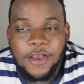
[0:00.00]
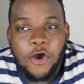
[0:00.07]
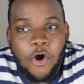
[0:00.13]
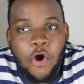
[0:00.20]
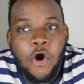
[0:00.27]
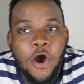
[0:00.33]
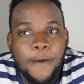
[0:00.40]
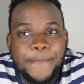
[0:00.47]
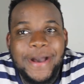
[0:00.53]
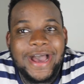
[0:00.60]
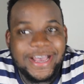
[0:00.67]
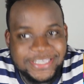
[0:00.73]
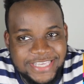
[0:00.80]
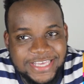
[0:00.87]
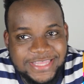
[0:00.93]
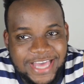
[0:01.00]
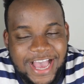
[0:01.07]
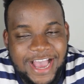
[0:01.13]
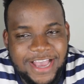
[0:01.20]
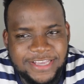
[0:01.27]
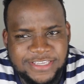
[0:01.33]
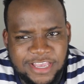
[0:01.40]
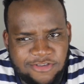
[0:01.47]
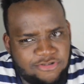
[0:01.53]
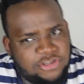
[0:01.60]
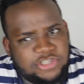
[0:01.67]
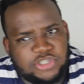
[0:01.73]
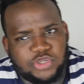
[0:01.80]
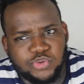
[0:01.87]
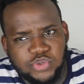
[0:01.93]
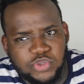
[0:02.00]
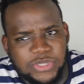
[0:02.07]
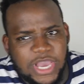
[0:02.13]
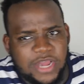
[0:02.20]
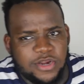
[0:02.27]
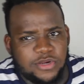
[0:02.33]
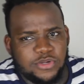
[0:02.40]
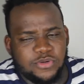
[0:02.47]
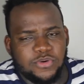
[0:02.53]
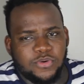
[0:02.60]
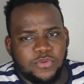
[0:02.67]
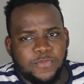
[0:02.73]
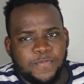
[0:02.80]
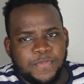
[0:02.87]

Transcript: Or past your thighs, and you just do what you gotta do.